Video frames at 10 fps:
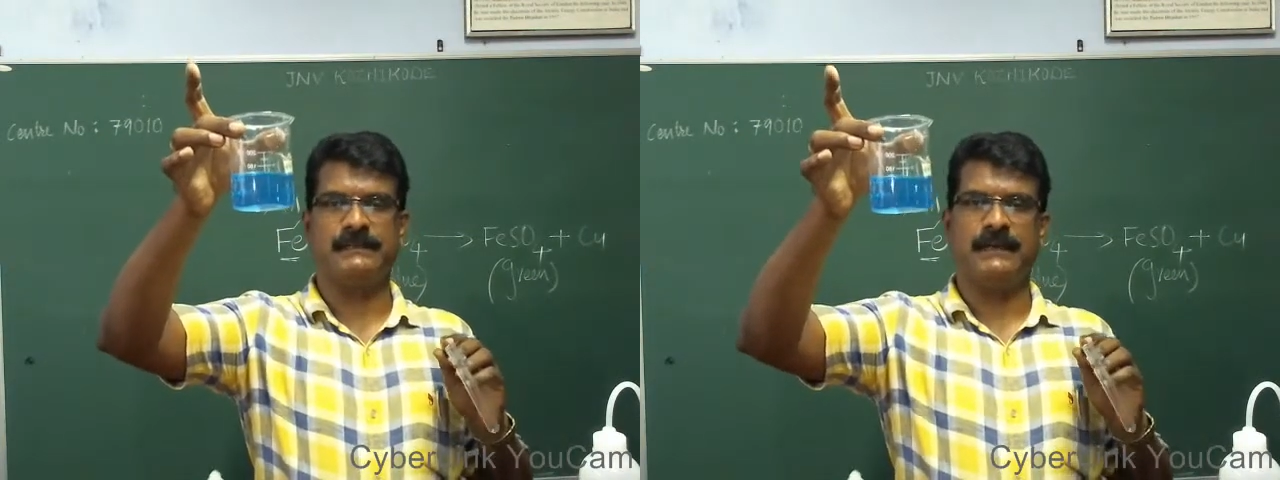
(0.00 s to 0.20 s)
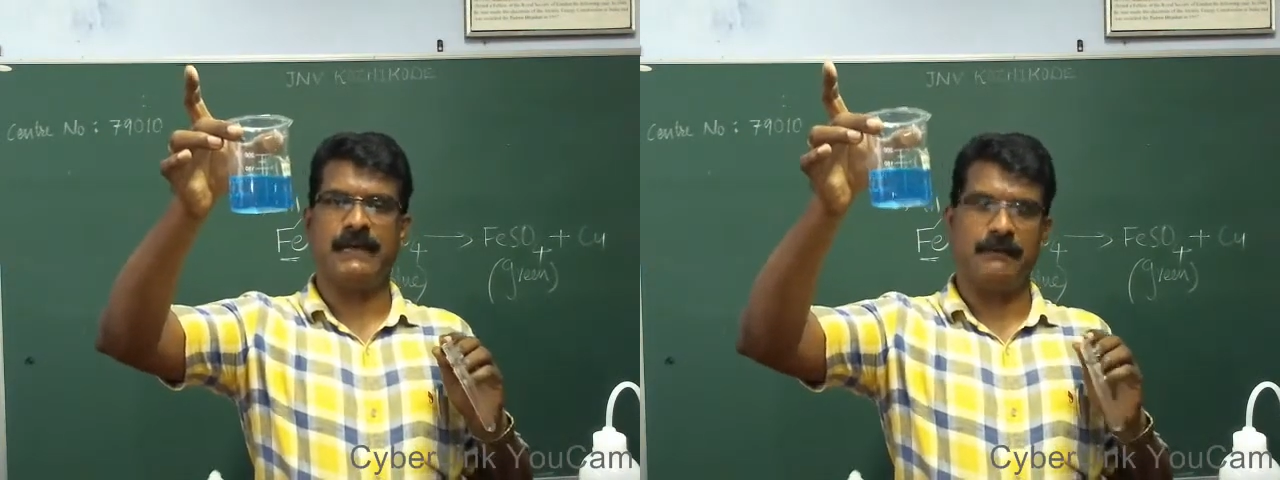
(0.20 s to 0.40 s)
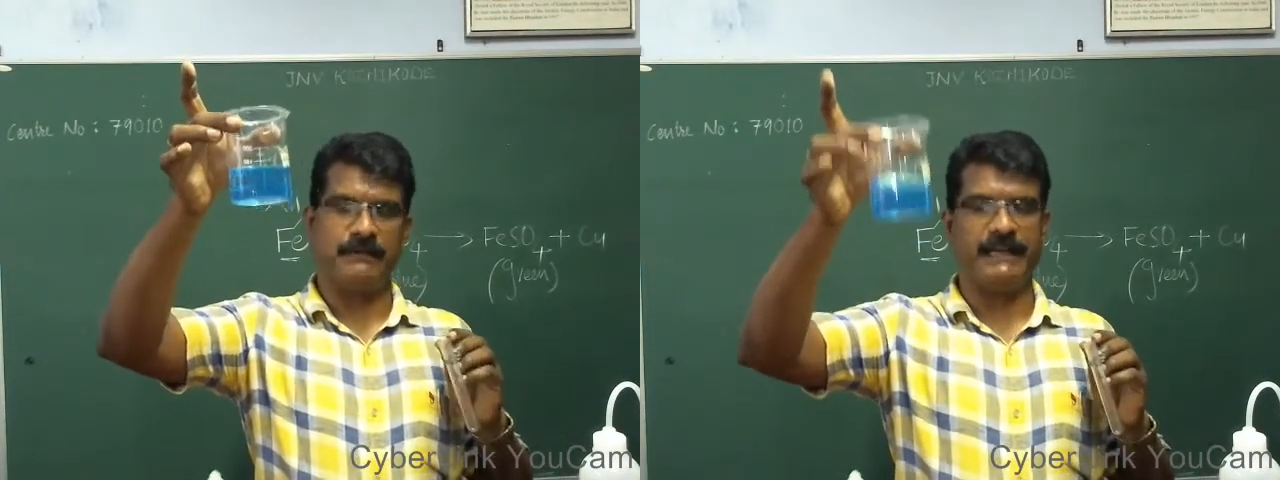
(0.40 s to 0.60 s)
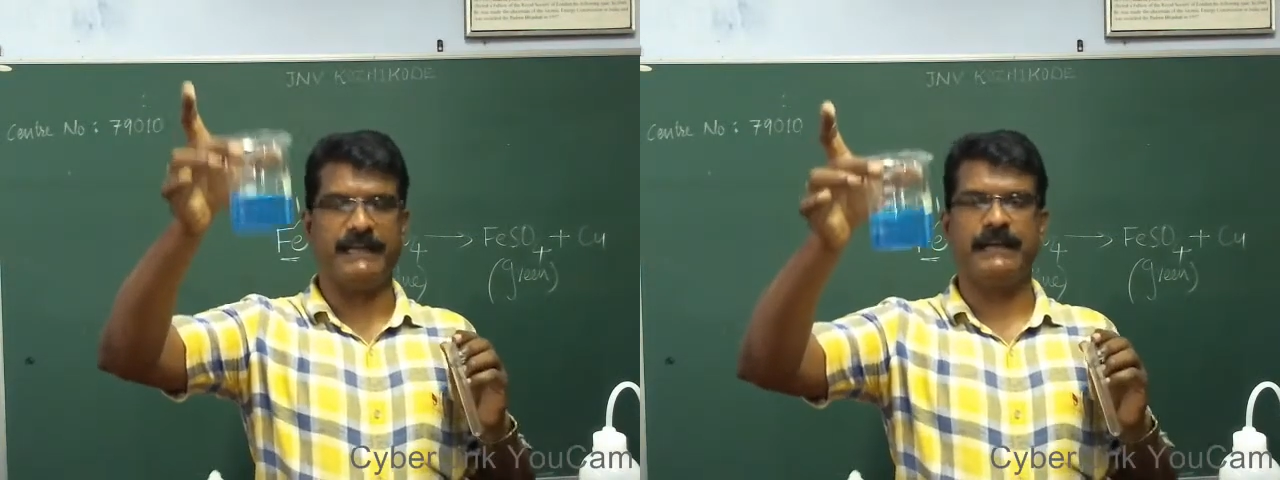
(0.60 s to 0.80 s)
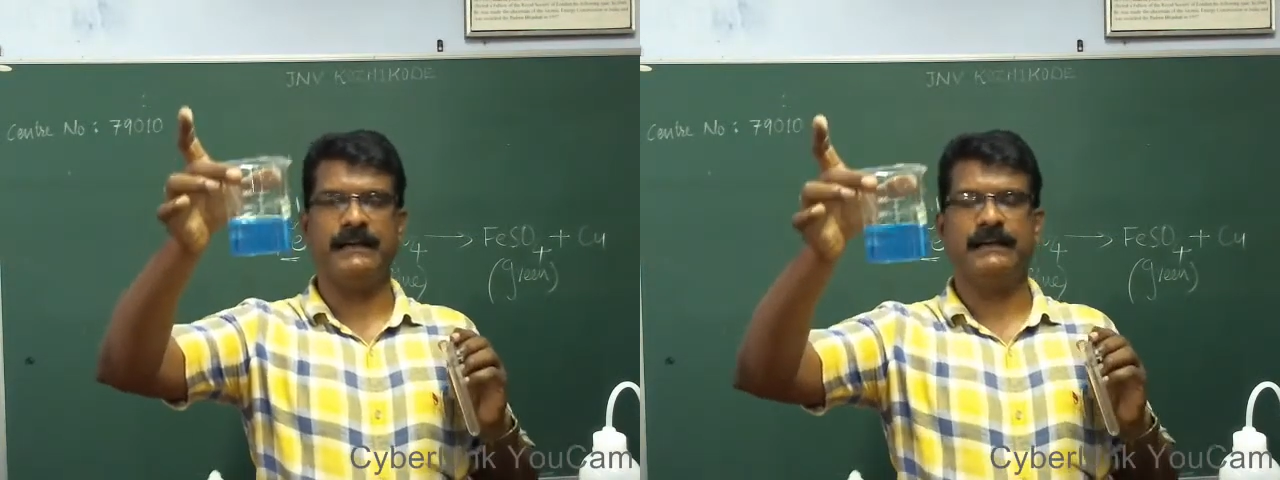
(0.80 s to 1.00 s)
I am
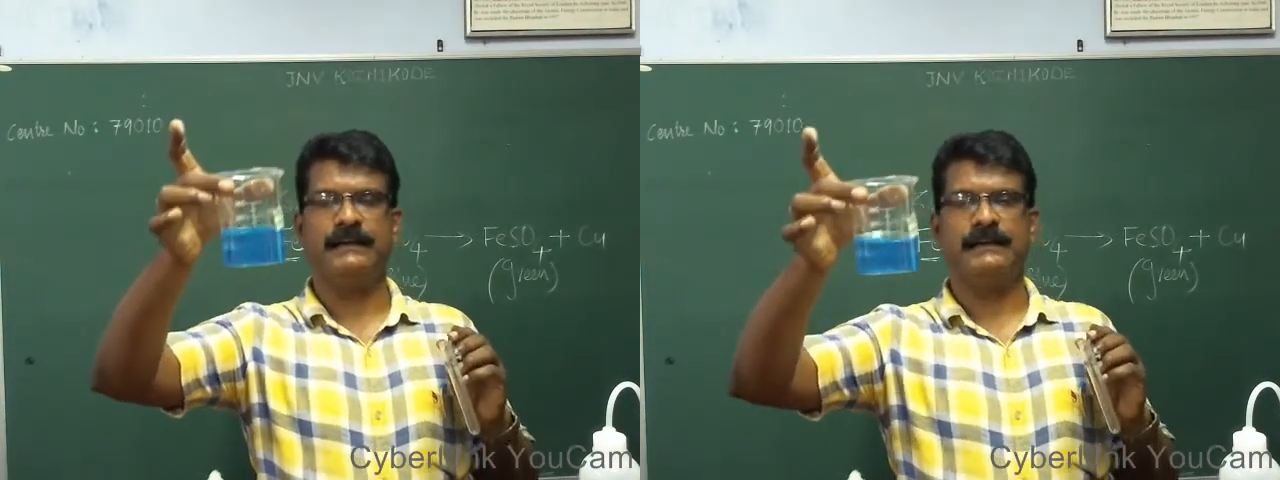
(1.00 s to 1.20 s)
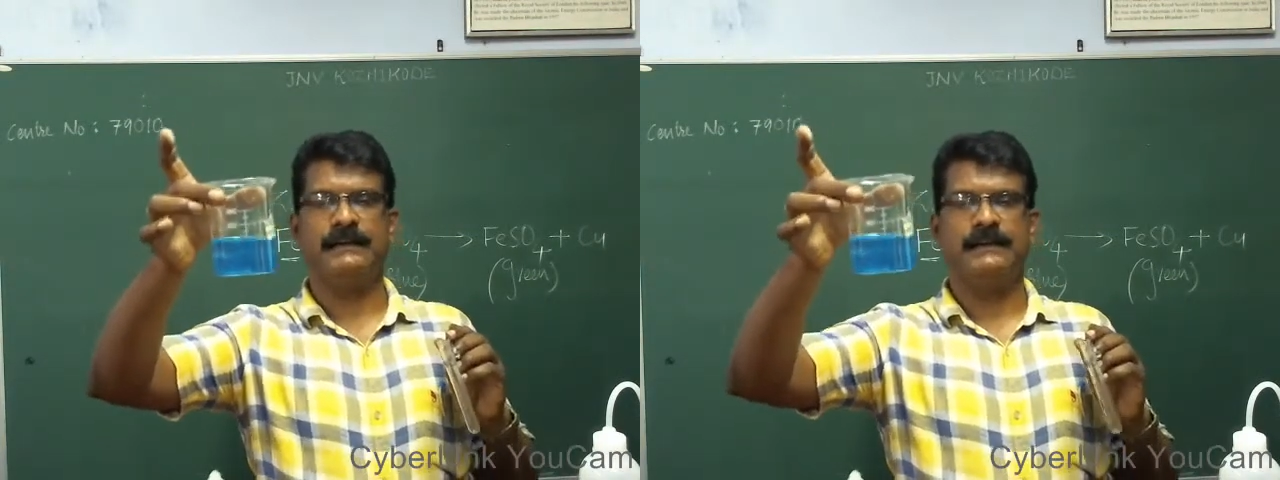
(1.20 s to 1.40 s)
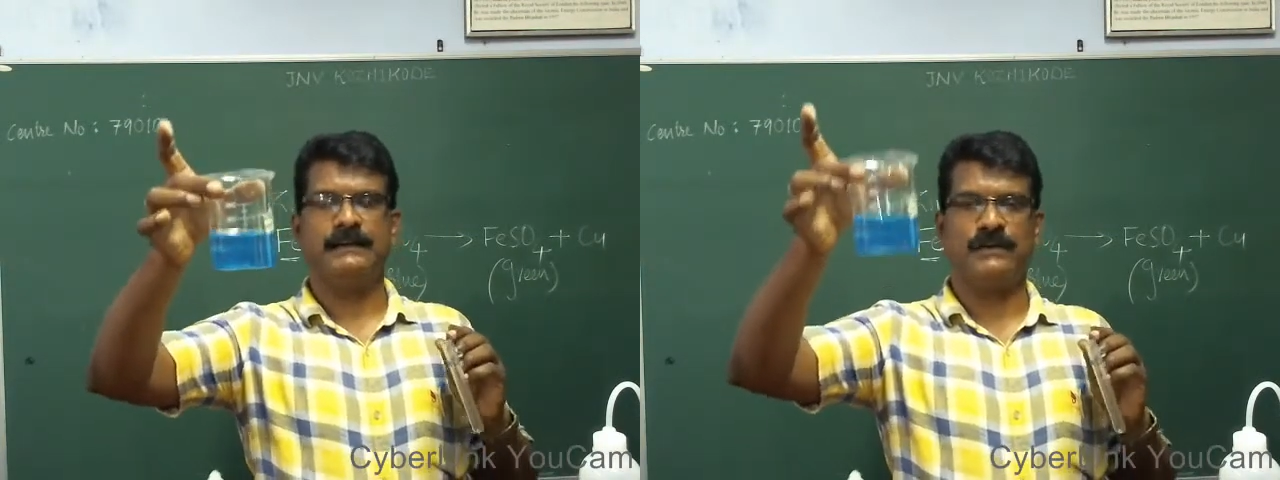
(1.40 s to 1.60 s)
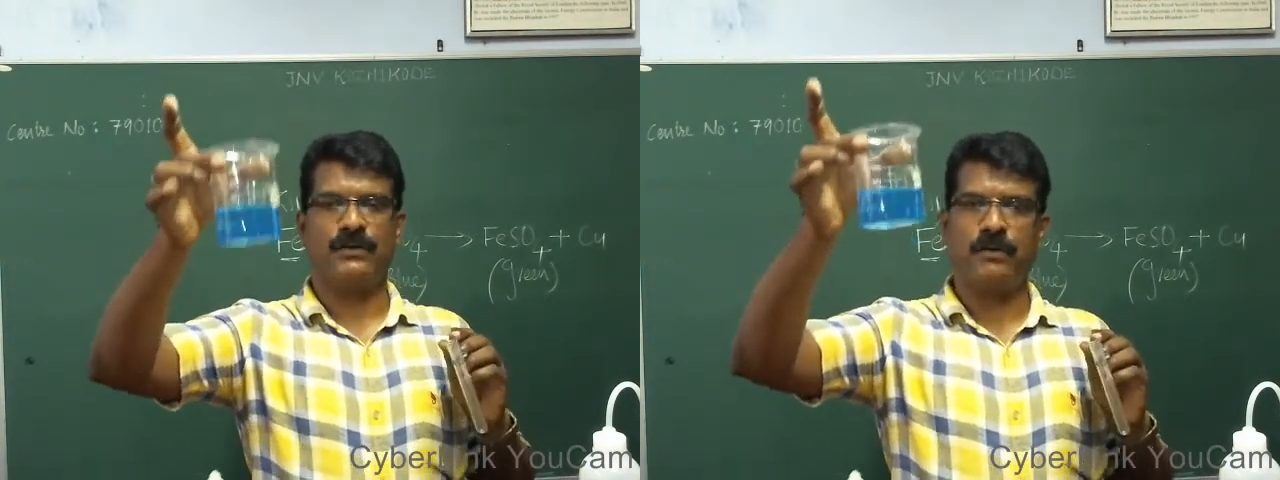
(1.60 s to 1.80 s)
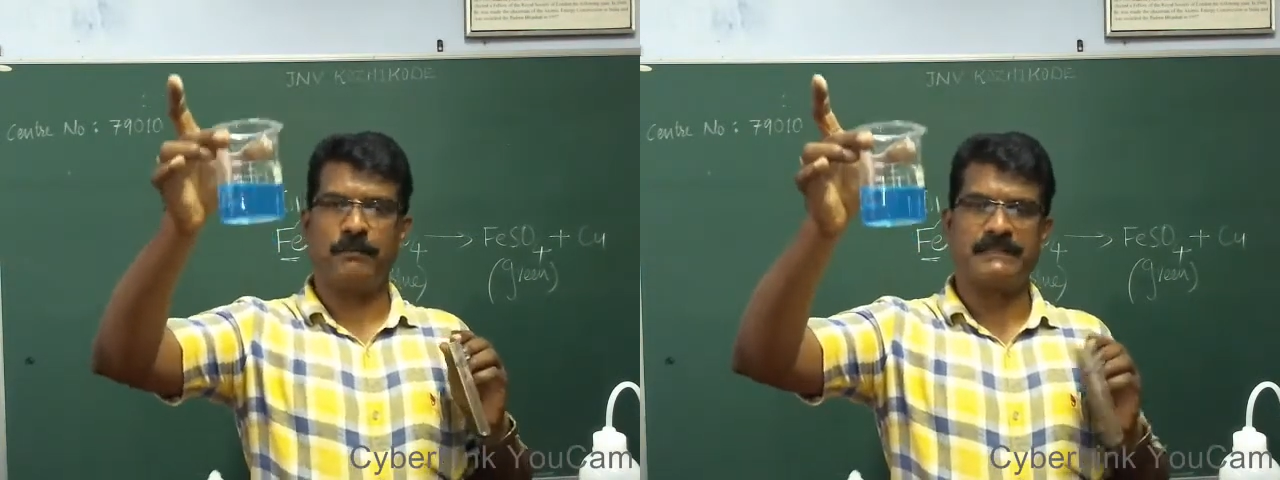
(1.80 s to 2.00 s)
taking. The
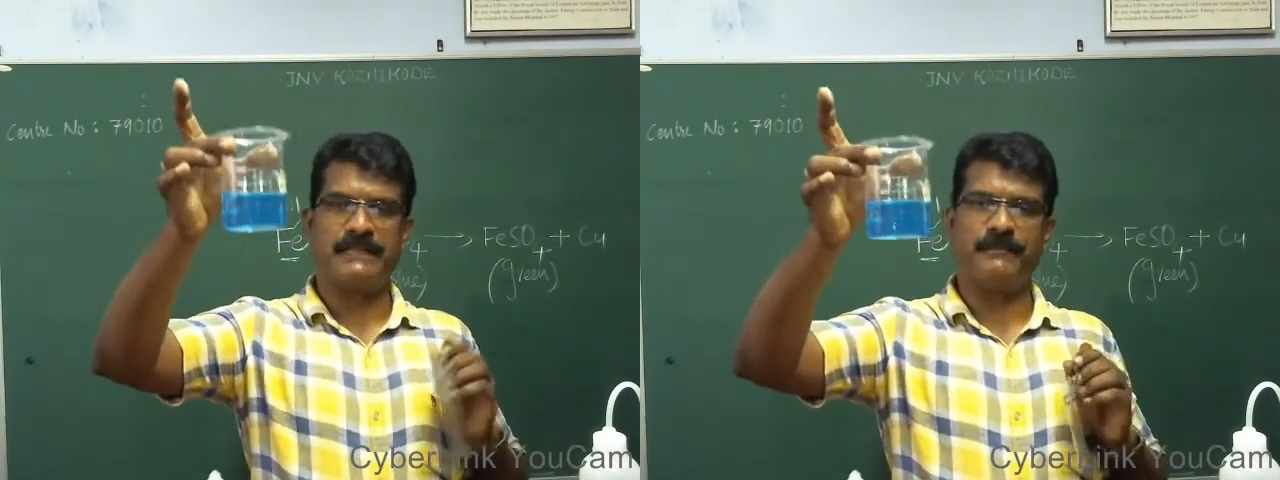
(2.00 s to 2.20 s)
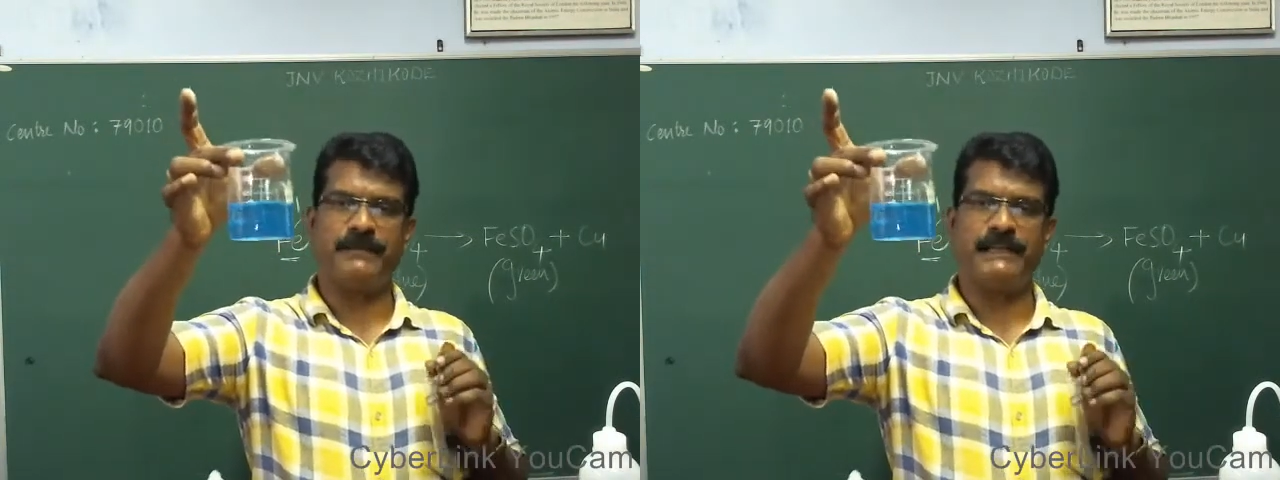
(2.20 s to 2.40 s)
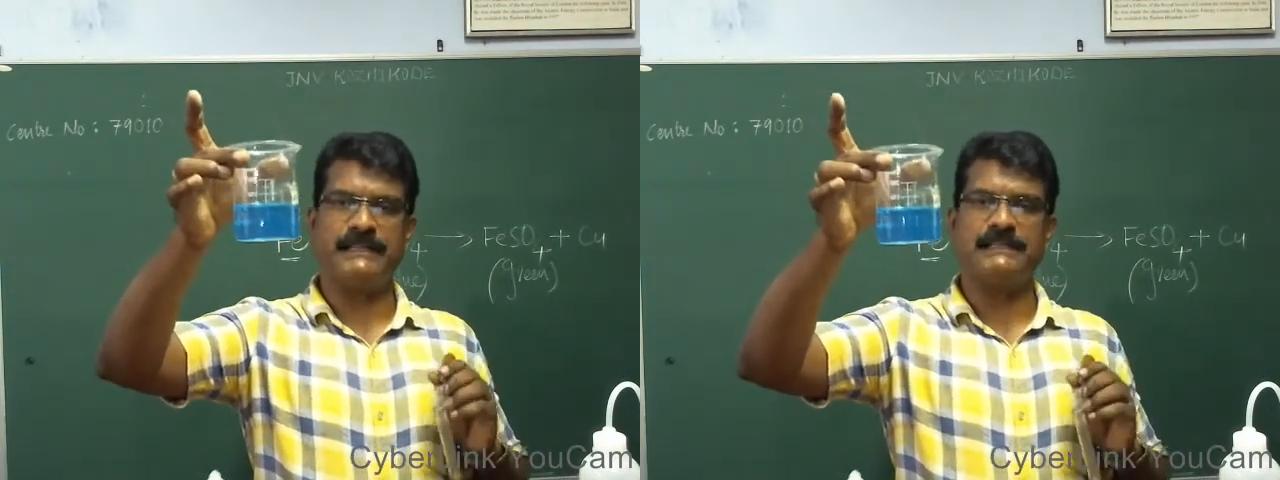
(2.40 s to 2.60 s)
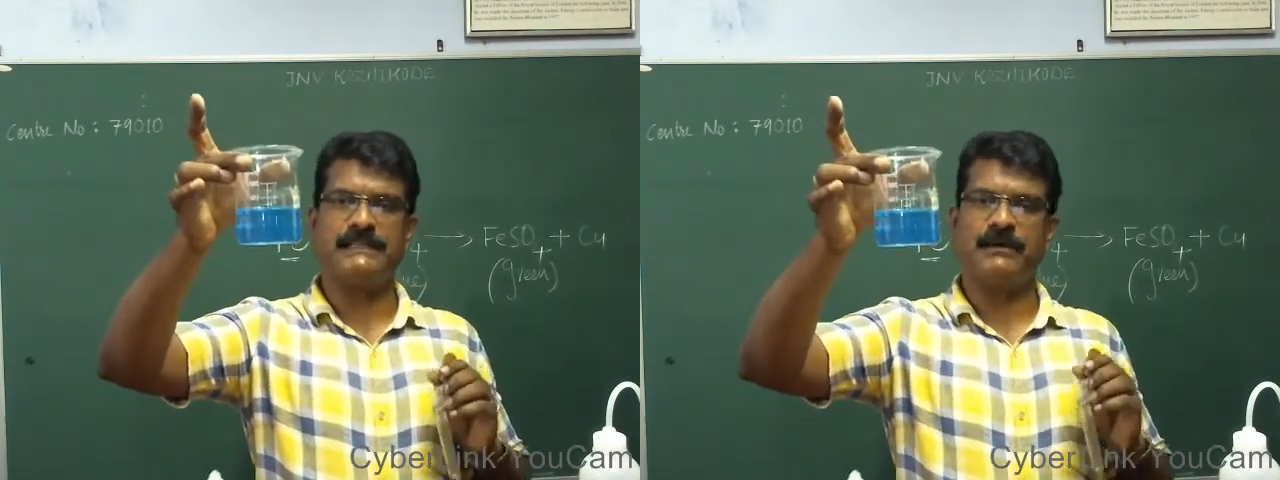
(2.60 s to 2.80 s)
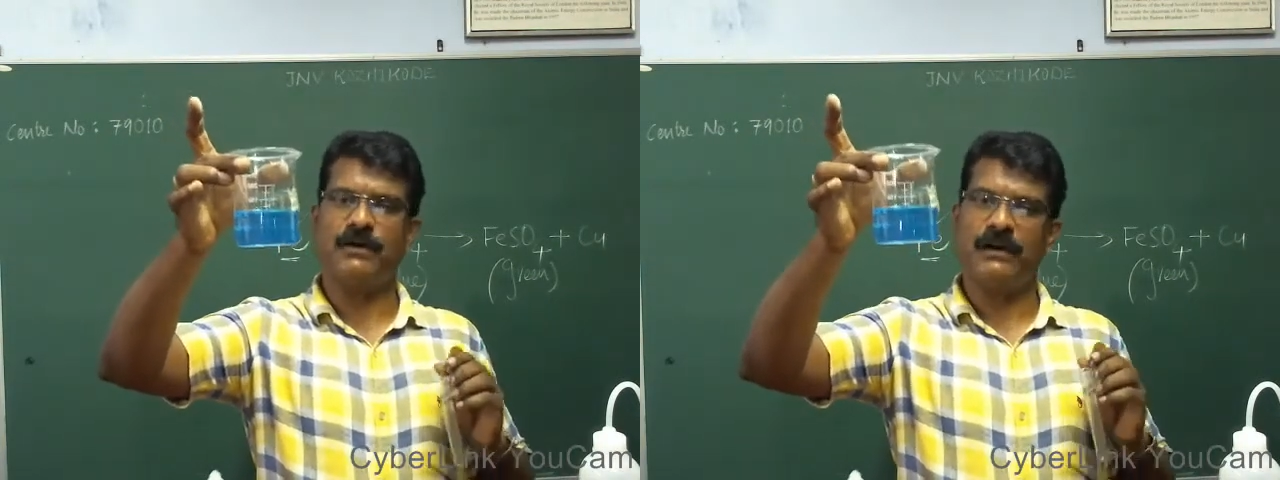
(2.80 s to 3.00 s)
copper sulfate is